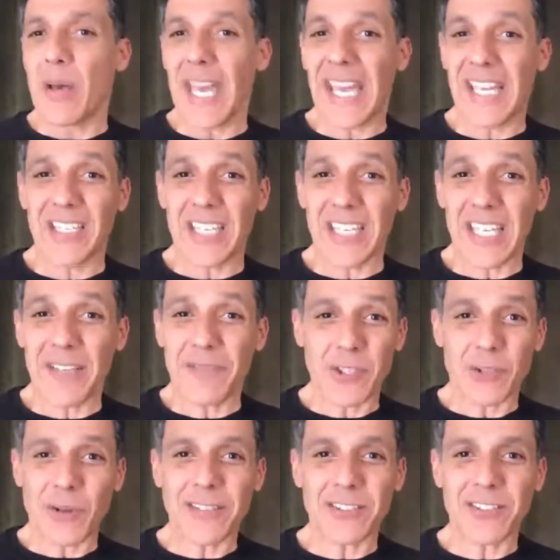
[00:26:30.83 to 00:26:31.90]
And if
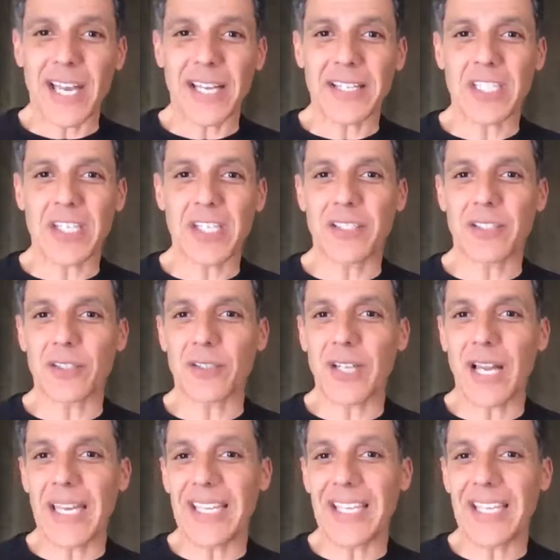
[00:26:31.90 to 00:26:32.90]
you're outside of here,